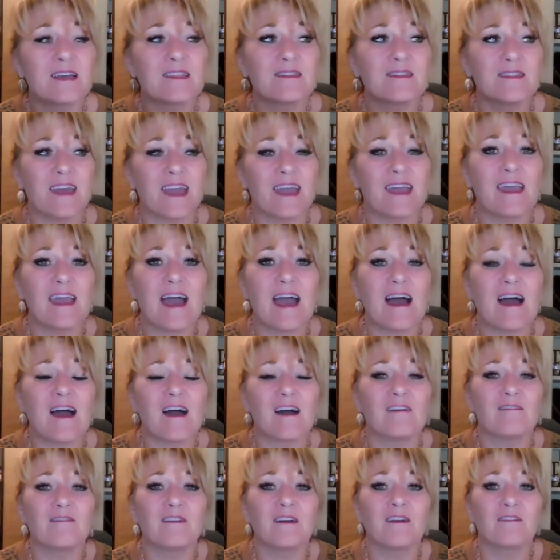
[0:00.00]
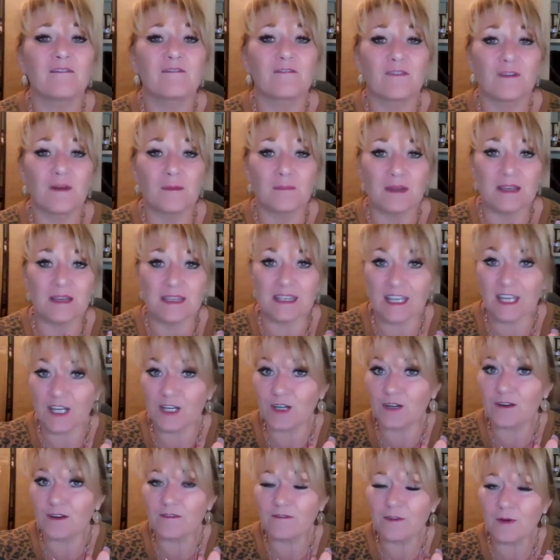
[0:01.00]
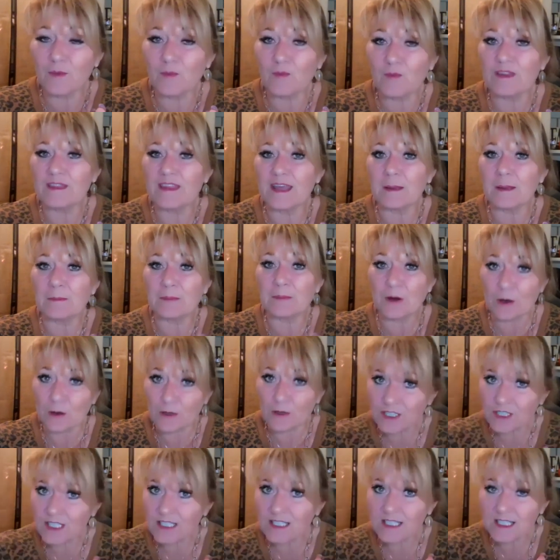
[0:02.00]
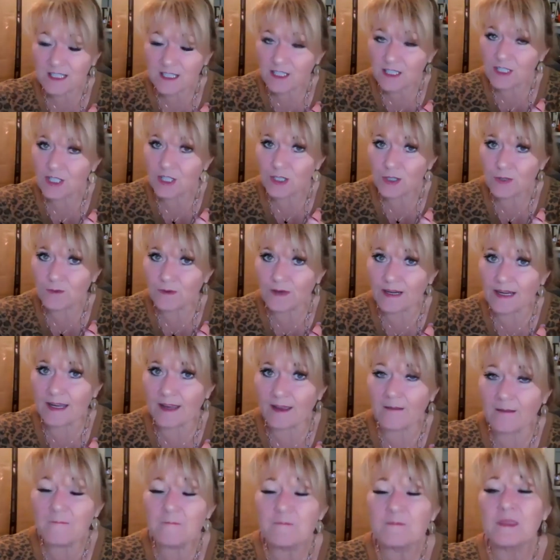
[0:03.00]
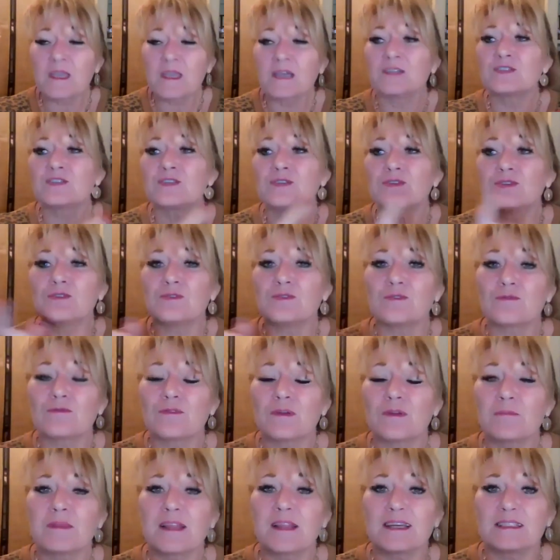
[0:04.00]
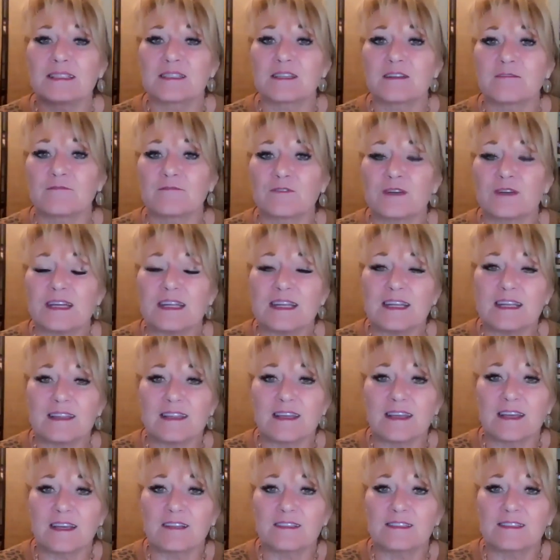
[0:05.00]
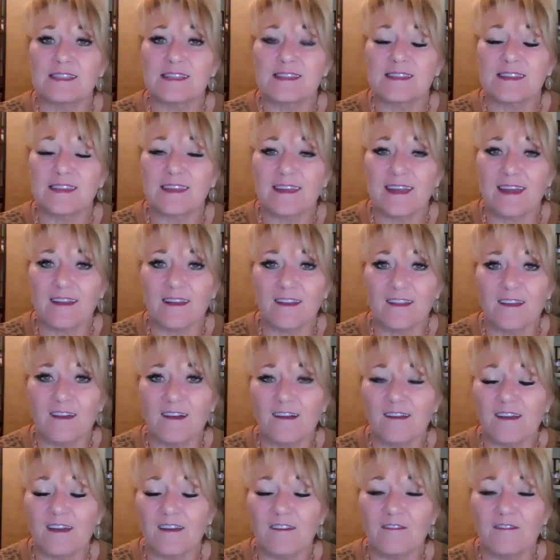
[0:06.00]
they have from a year from when they purchase the jewelry to replace it for anything else in the catalog